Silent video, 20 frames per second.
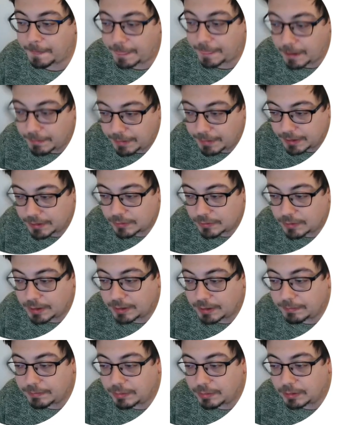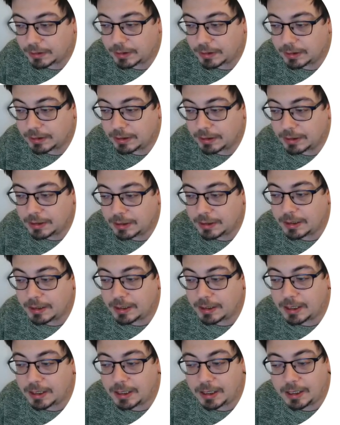but it's quite important,
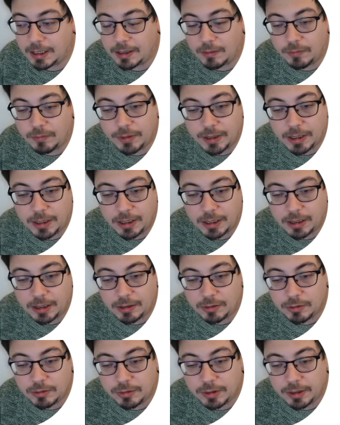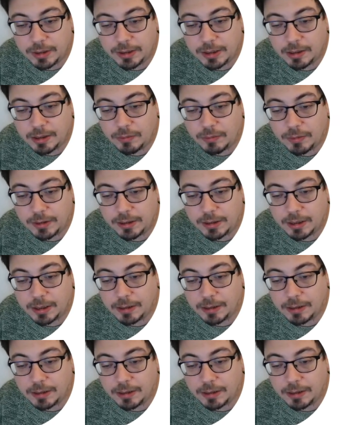we usually deal with